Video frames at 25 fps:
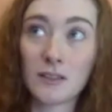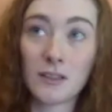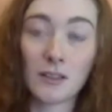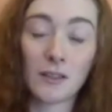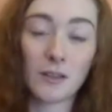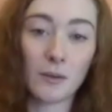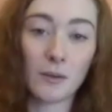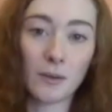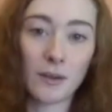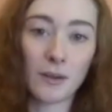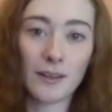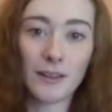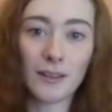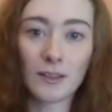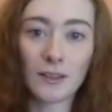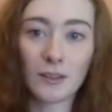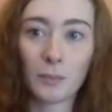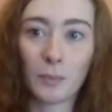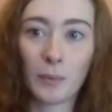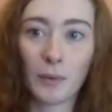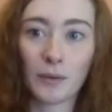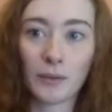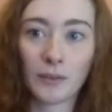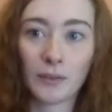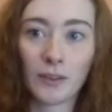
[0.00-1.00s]
to look at it,
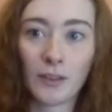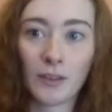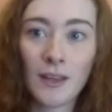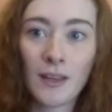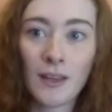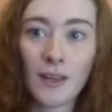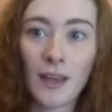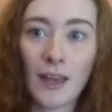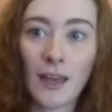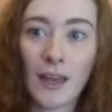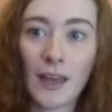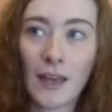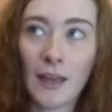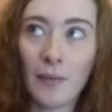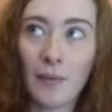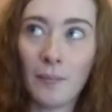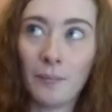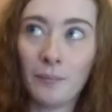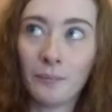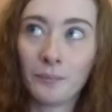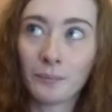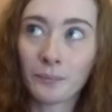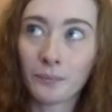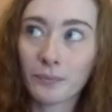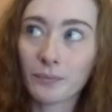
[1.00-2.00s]
but
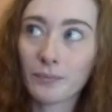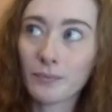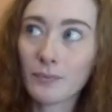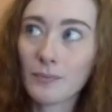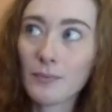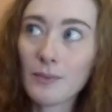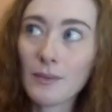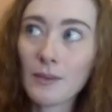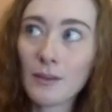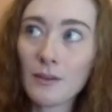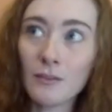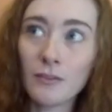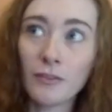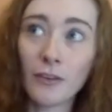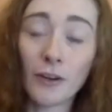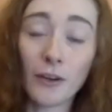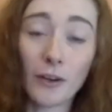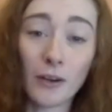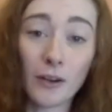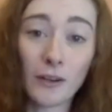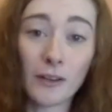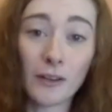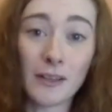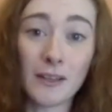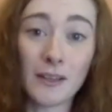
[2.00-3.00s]
for
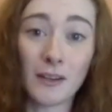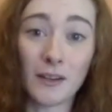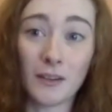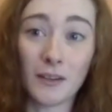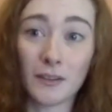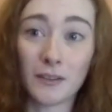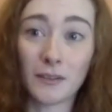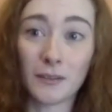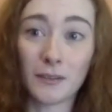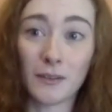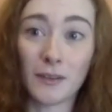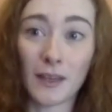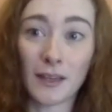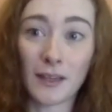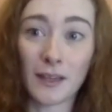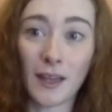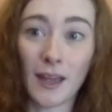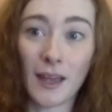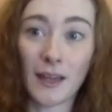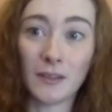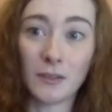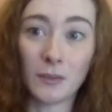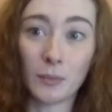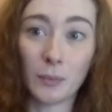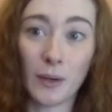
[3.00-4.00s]
early years they
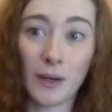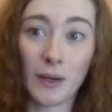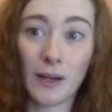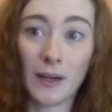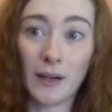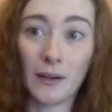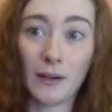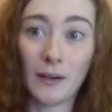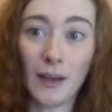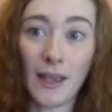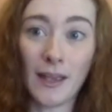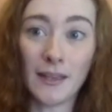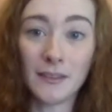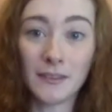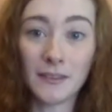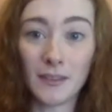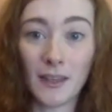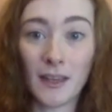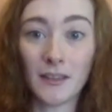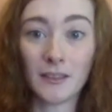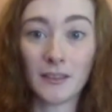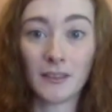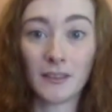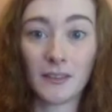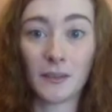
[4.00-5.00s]
can't wear
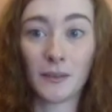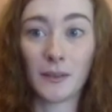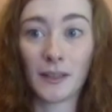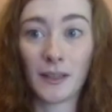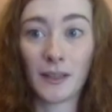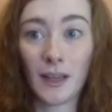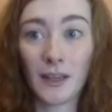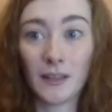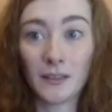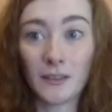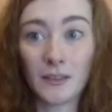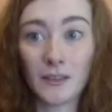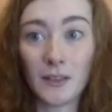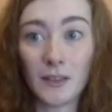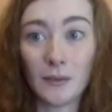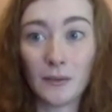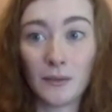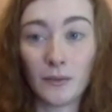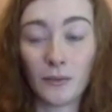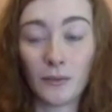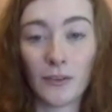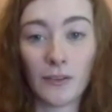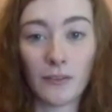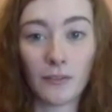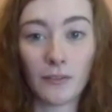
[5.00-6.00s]
headsets, so they can't
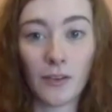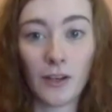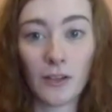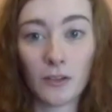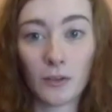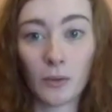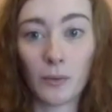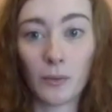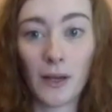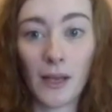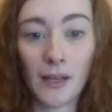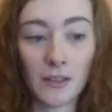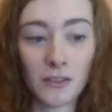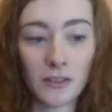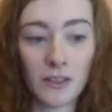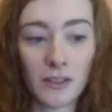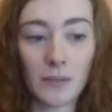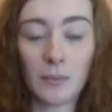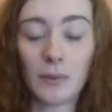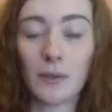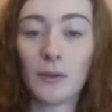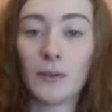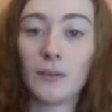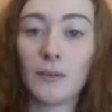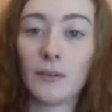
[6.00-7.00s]
use virtual reality
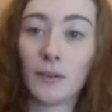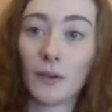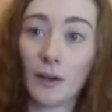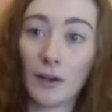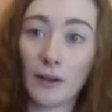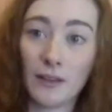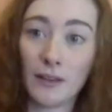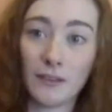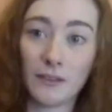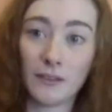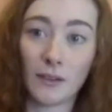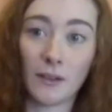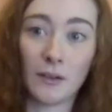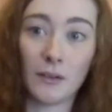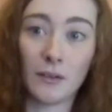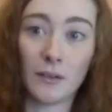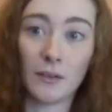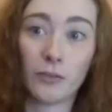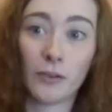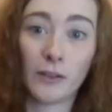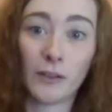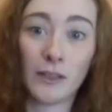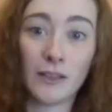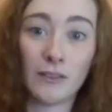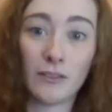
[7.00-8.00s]
because their eyes aren't
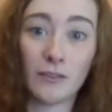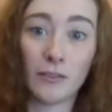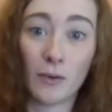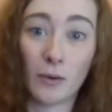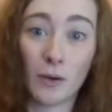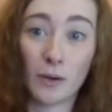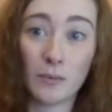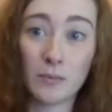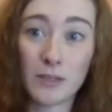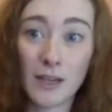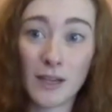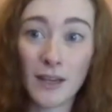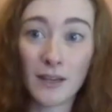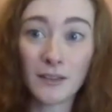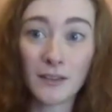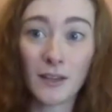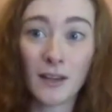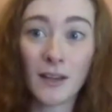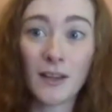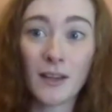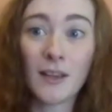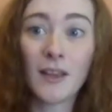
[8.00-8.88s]
fully formed yet.